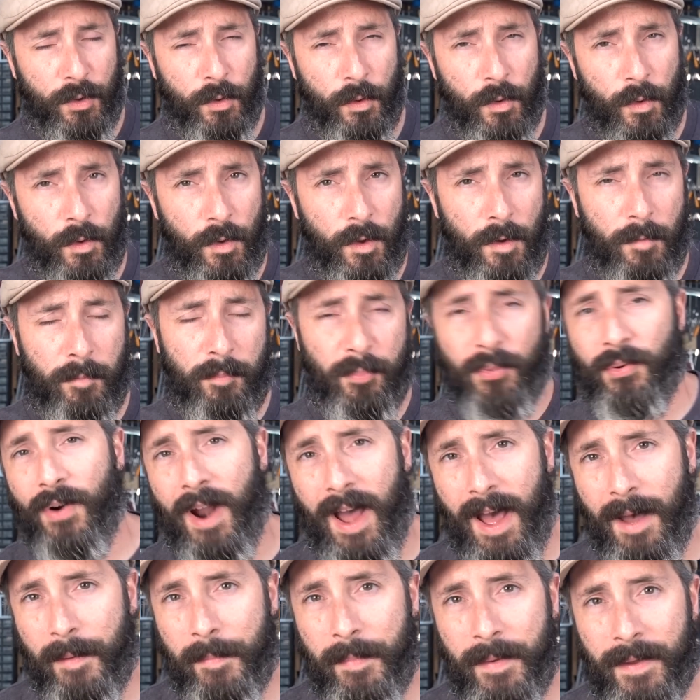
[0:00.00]
cool
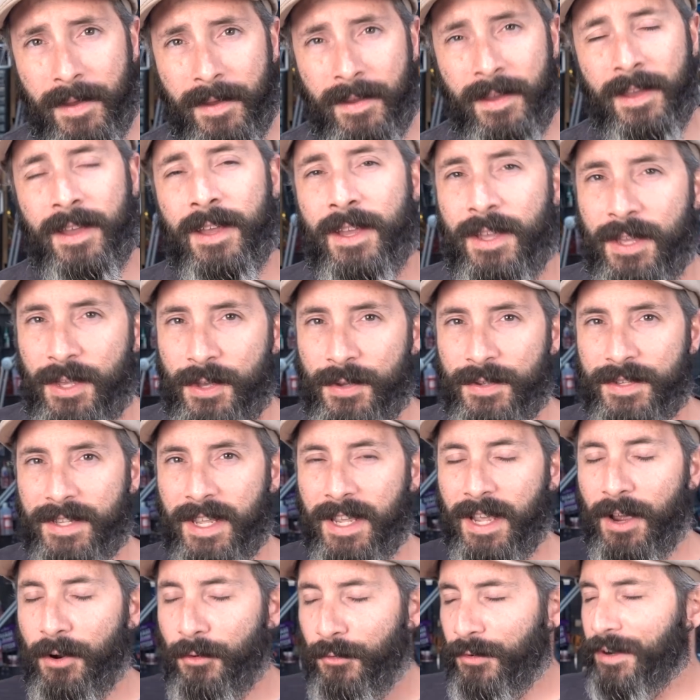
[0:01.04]
prop
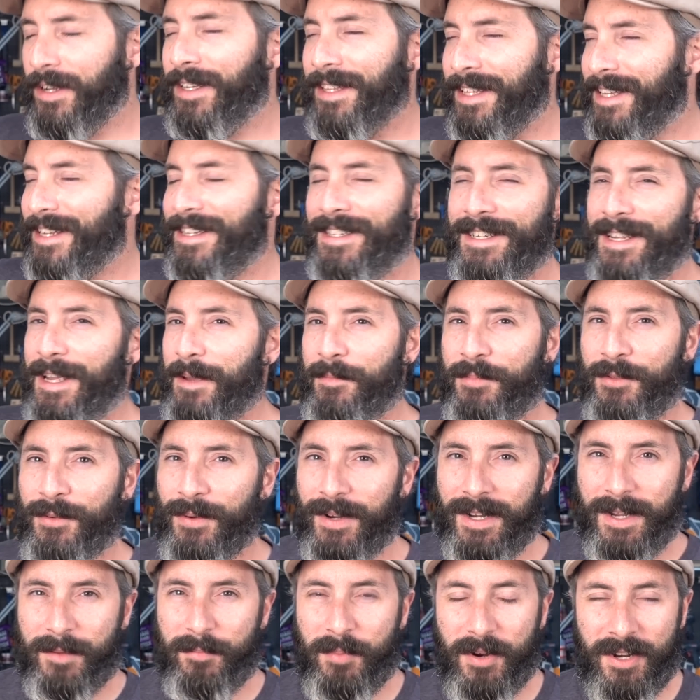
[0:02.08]
using a really cheap
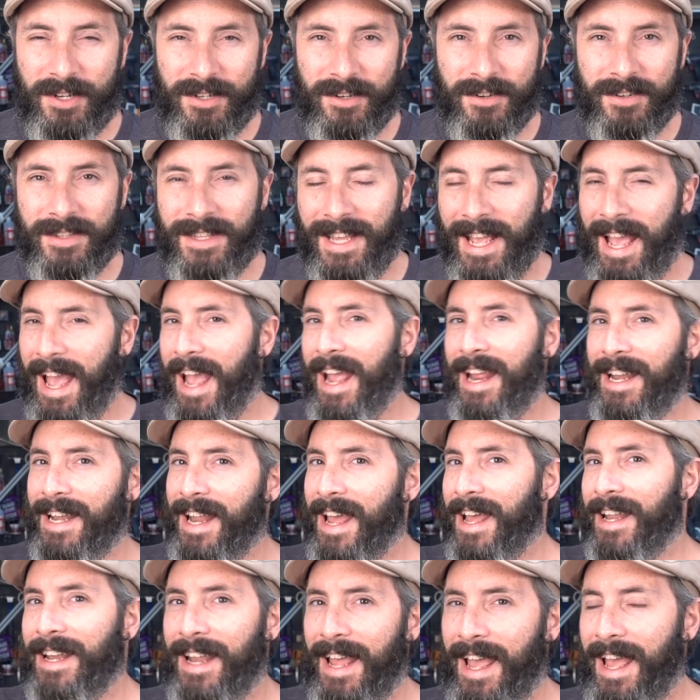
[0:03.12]
3D printer, the
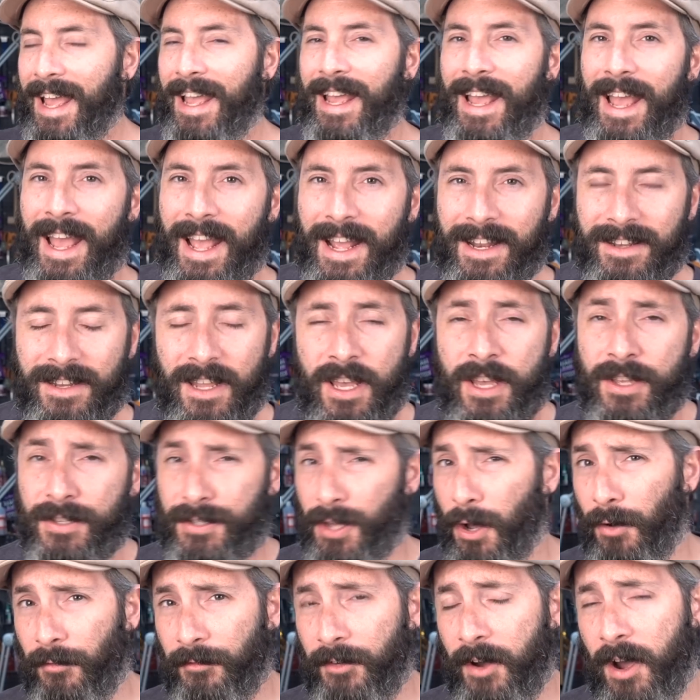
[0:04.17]
ANET A8.
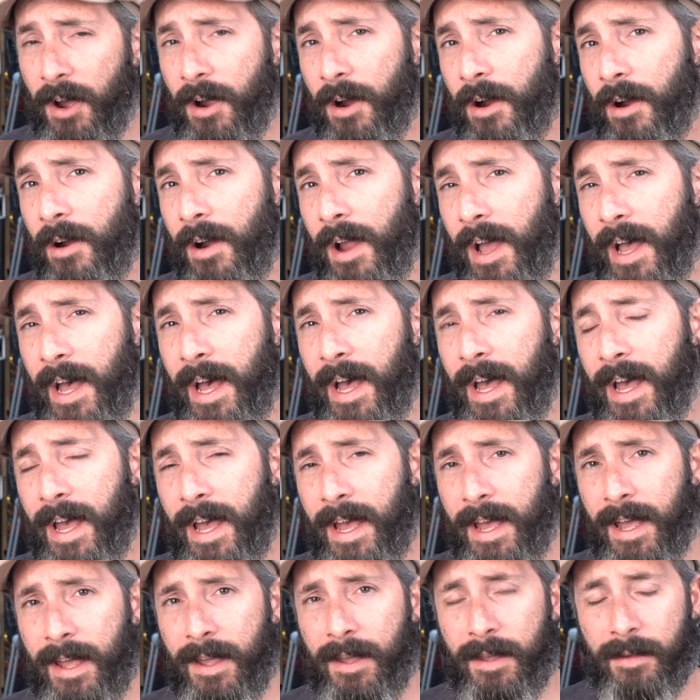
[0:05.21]
So far,
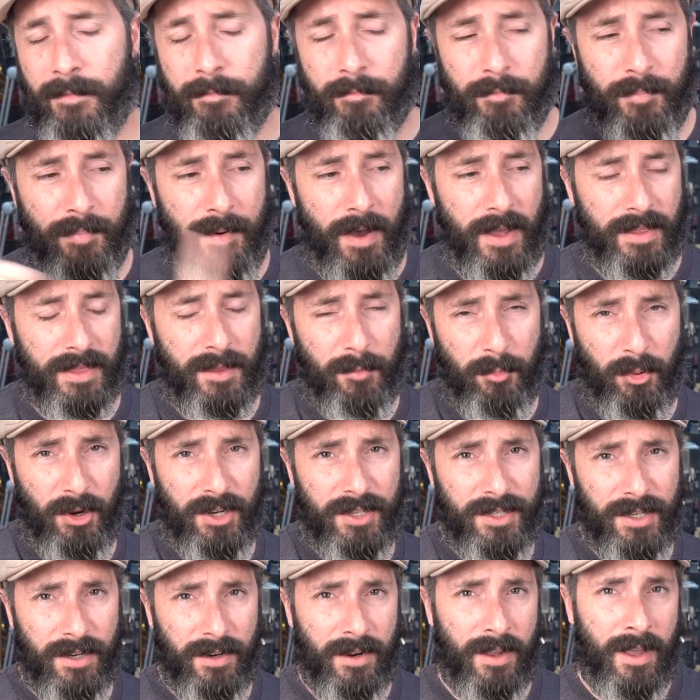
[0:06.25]
I bought the
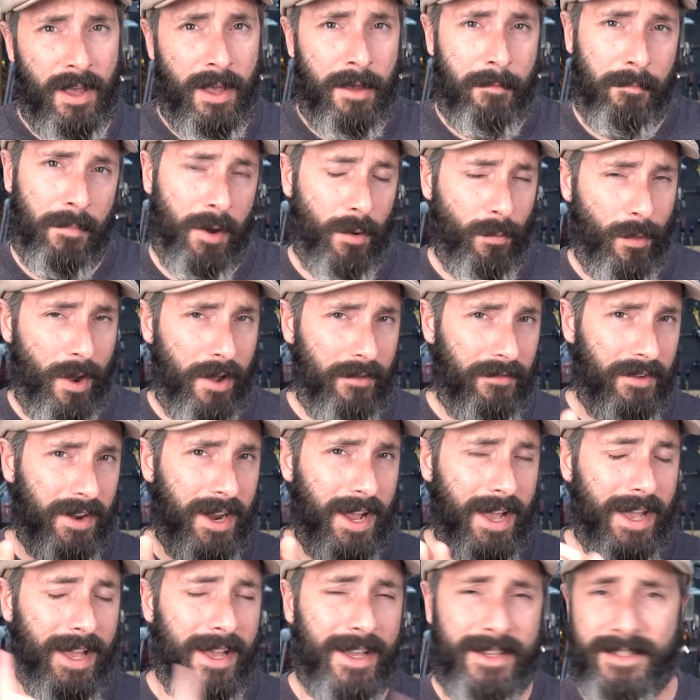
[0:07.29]
printer, my wife and
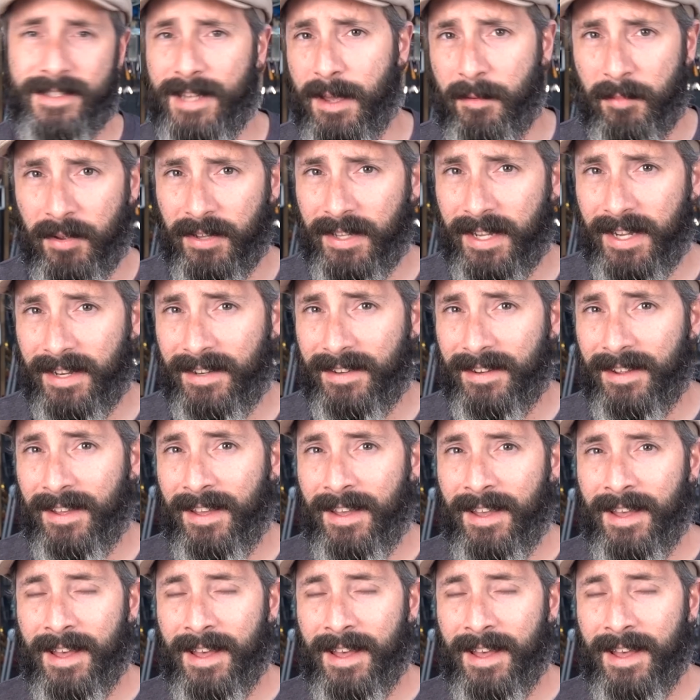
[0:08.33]
I assembled it,